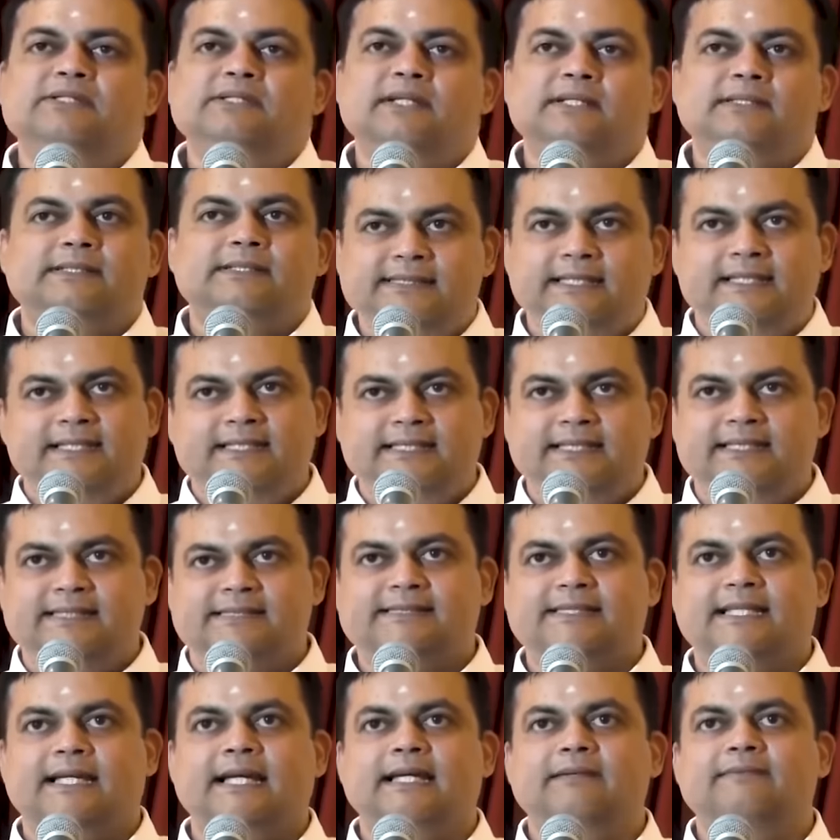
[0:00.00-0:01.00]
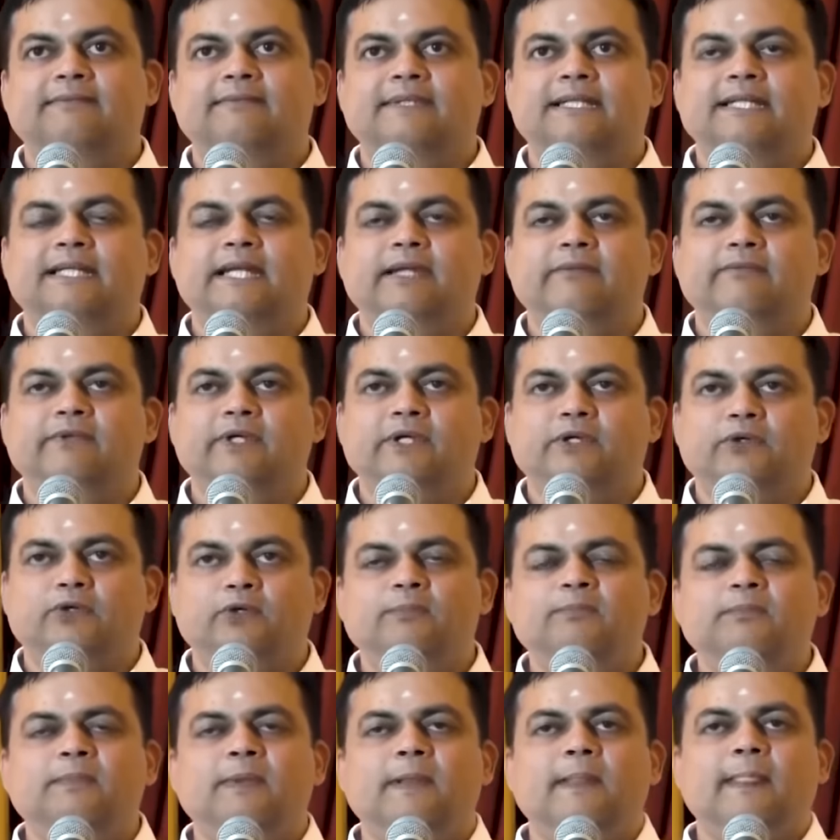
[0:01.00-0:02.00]
in charge said, yes, I will give you a
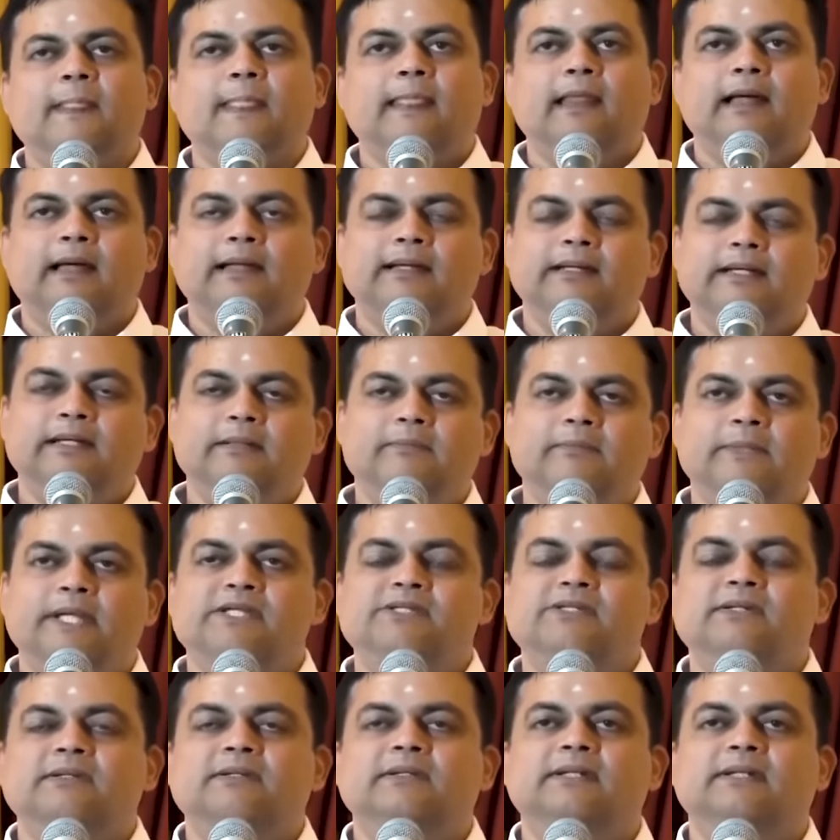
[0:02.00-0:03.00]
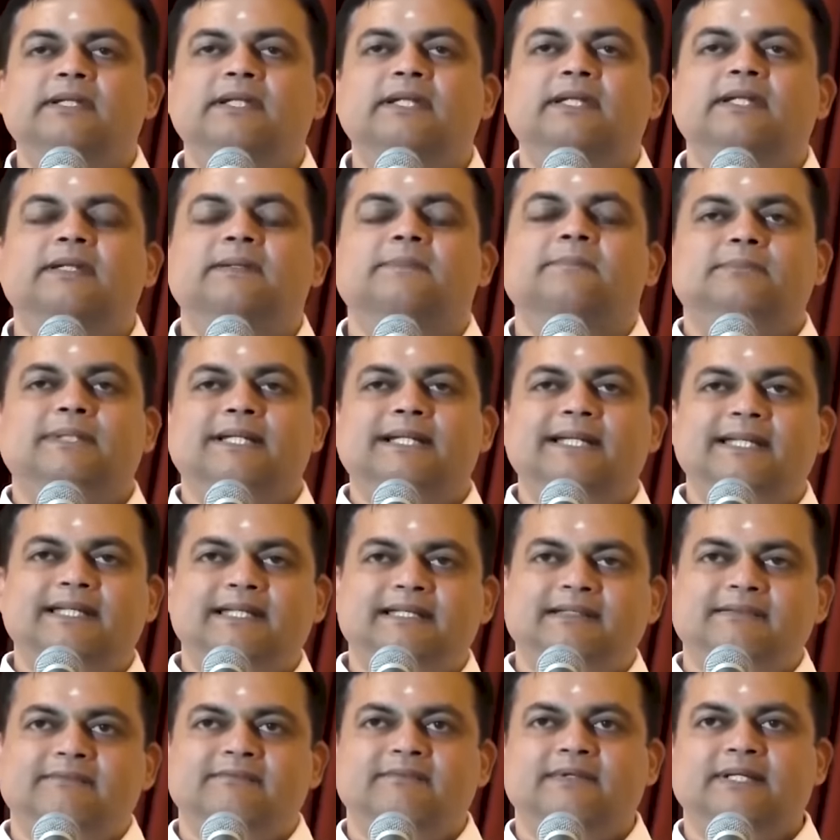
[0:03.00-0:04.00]
room. And he mentioned the
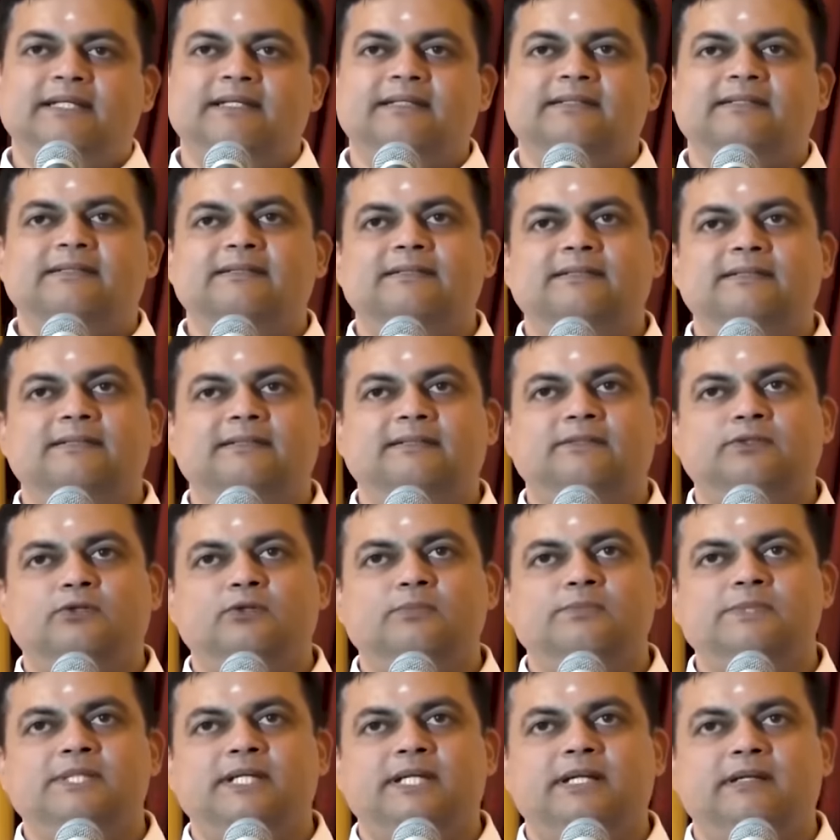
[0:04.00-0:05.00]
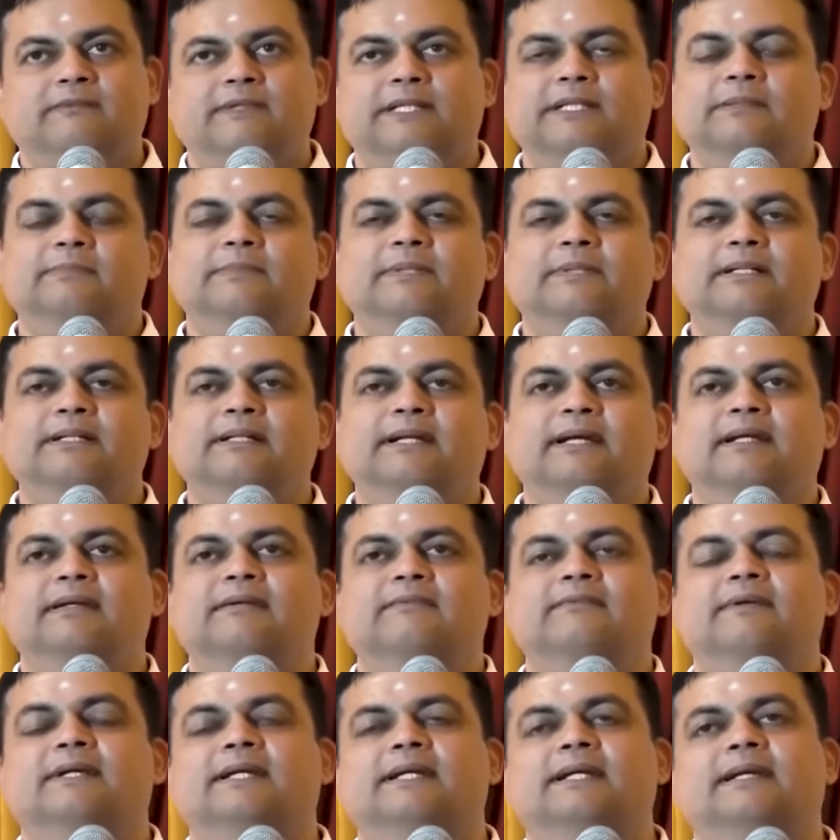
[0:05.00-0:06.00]
building where rooms are available
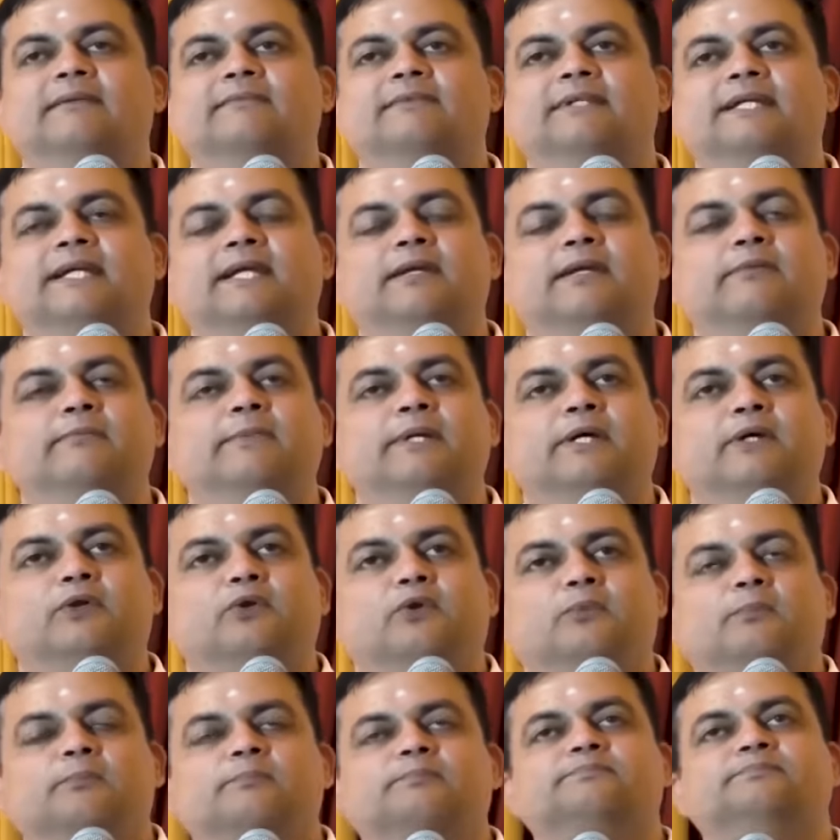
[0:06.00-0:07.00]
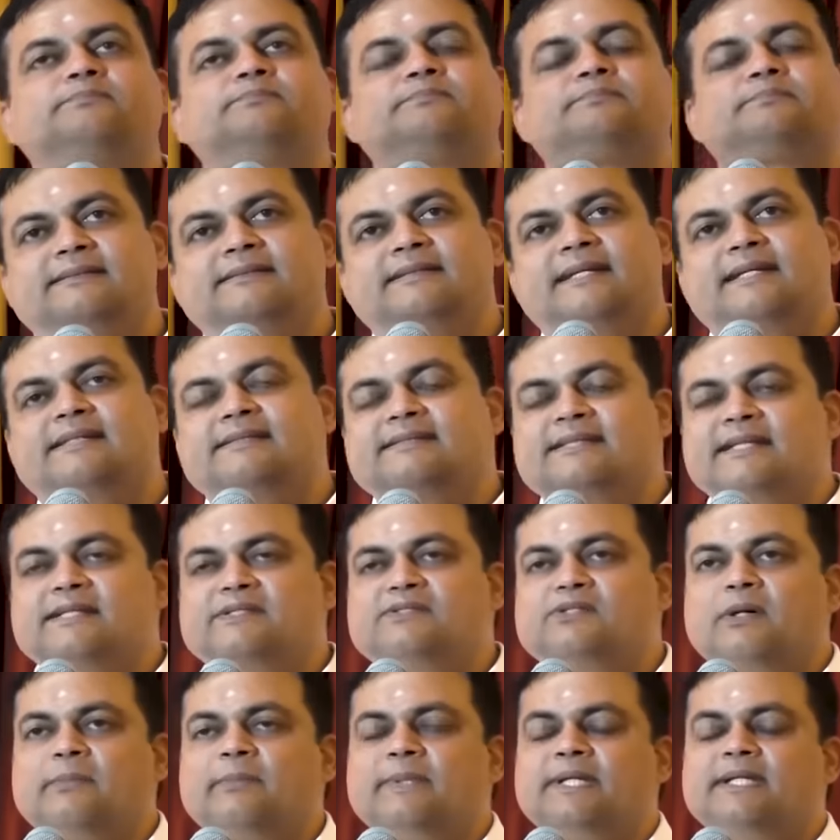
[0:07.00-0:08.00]
and where he will give me a room. Next day,
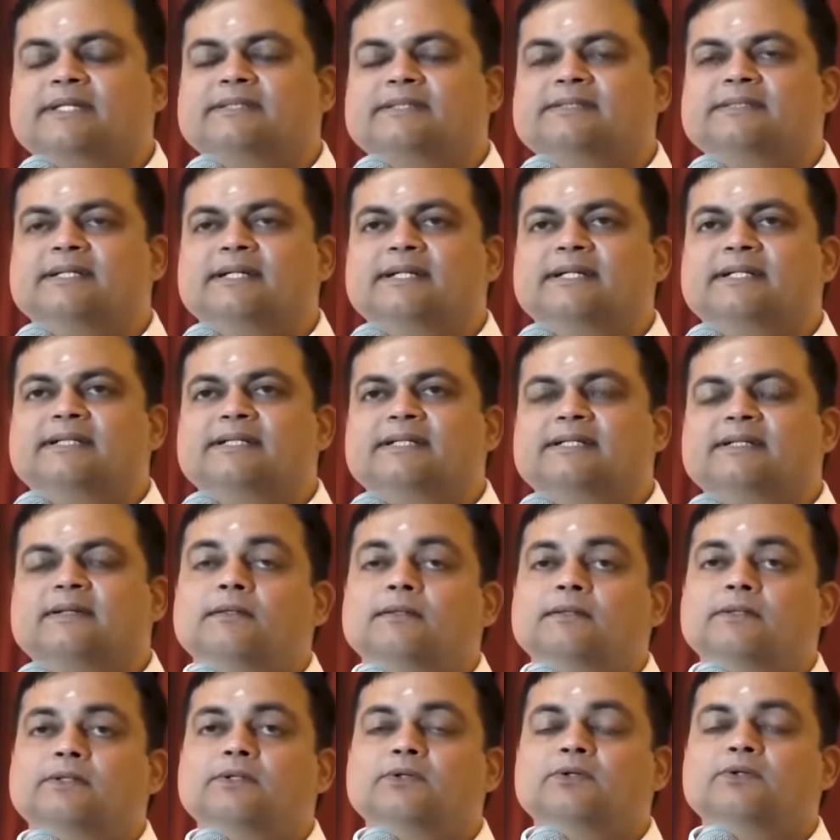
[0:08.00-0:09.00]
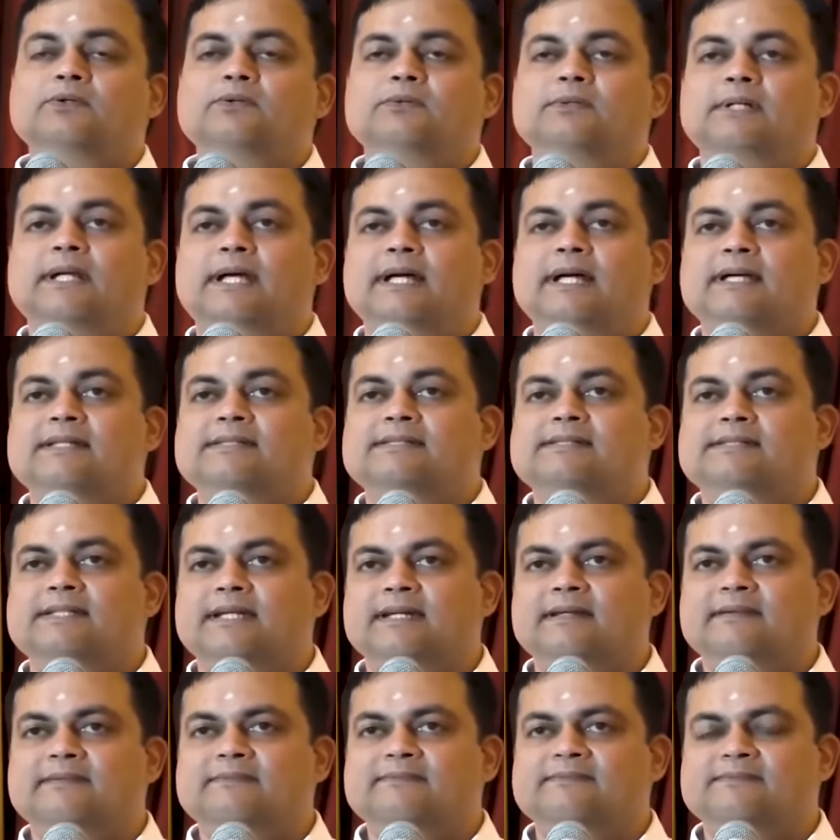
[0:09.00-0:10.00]
Swami said, you know, last
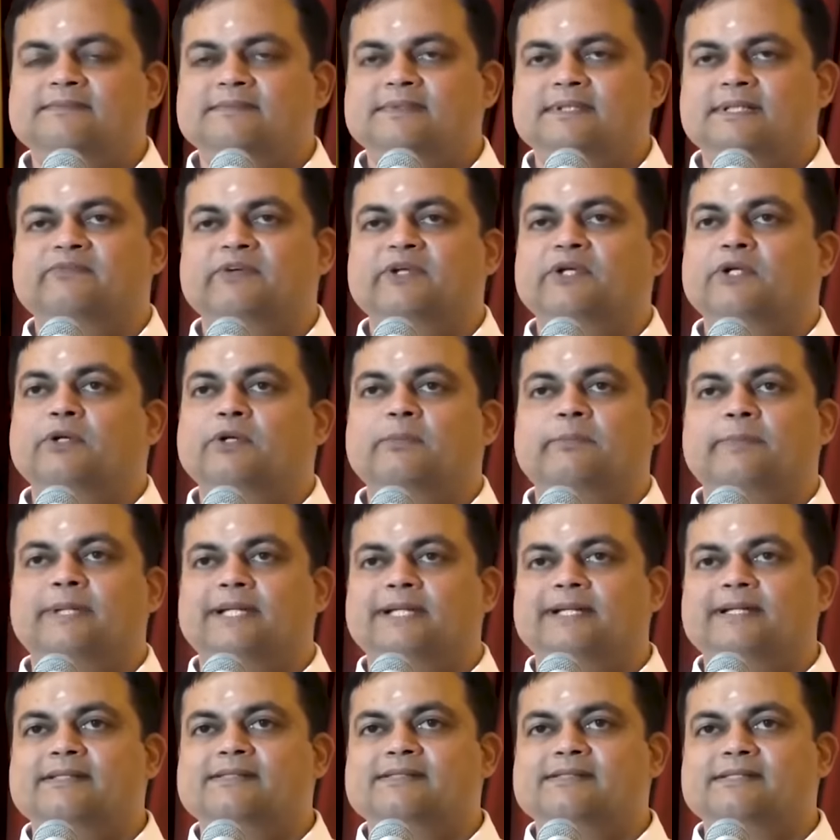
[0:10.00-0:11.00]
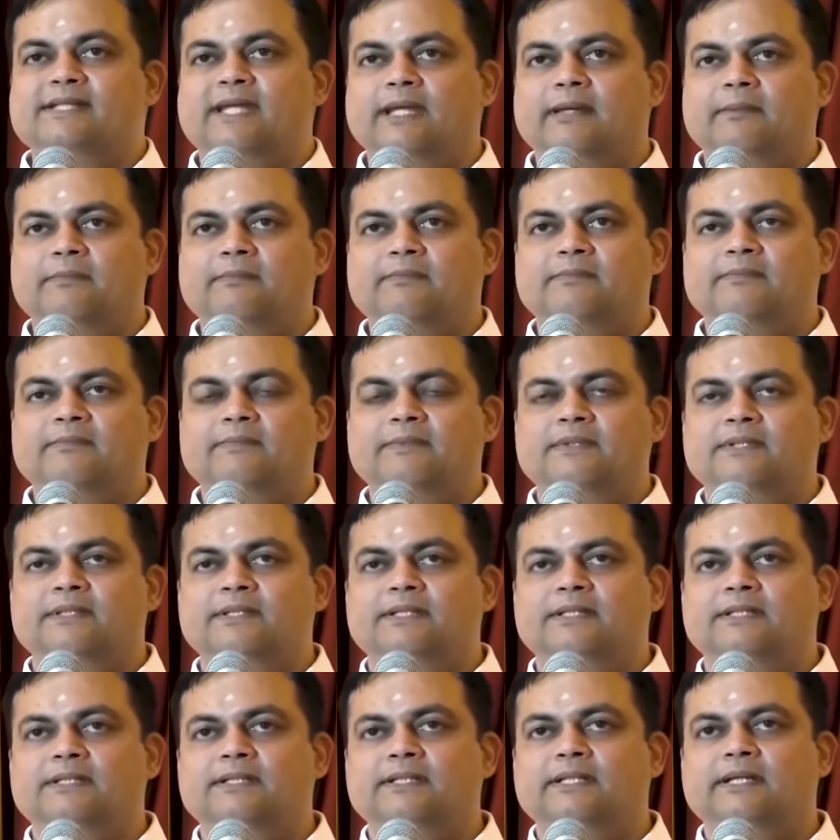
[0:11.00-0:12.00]
time when your parents came,
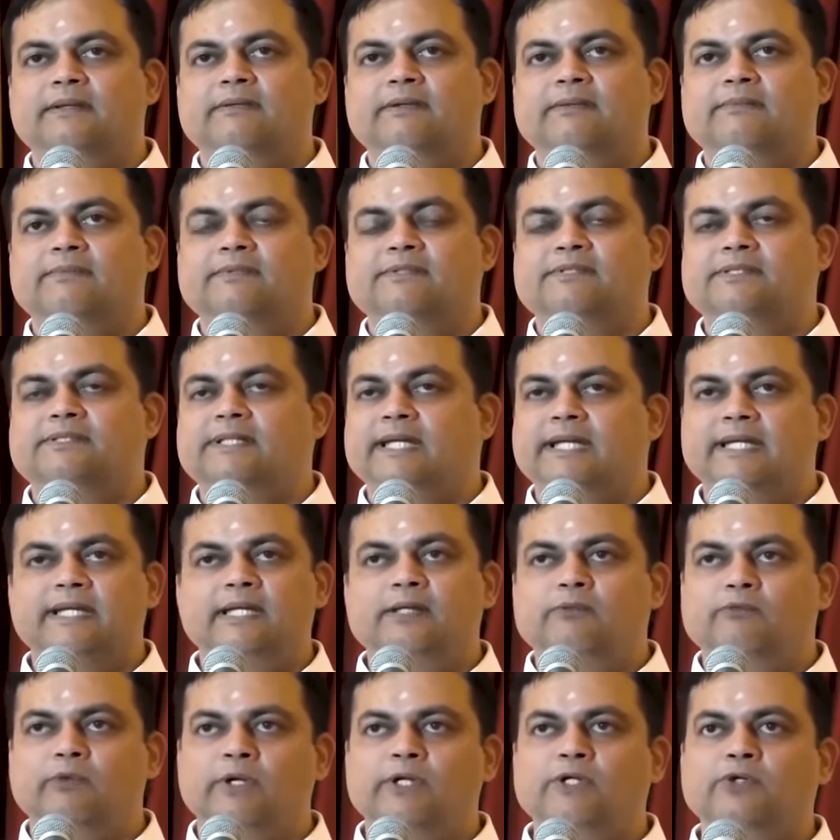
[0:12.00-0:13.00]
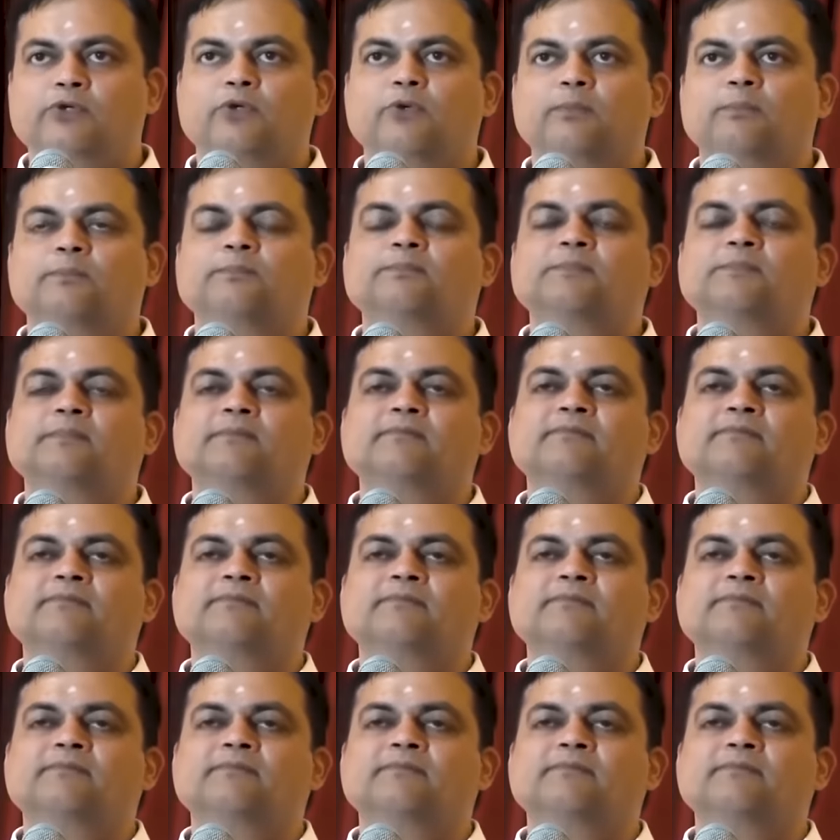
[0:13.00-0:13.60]
they were staying in one room.